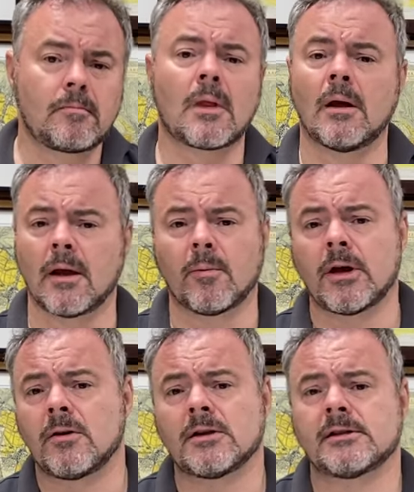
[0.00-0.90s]
And that way
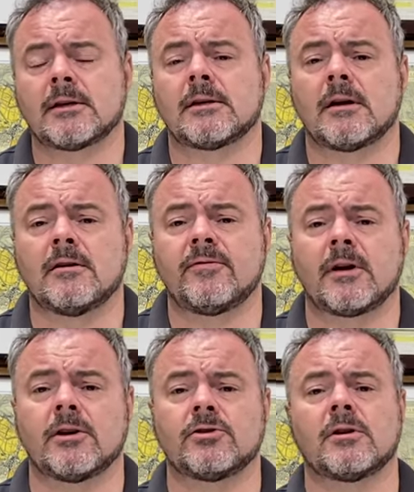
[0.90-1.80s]
you can set a
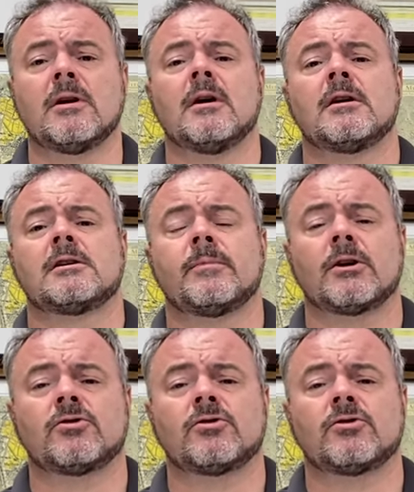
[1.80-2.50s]
notification to make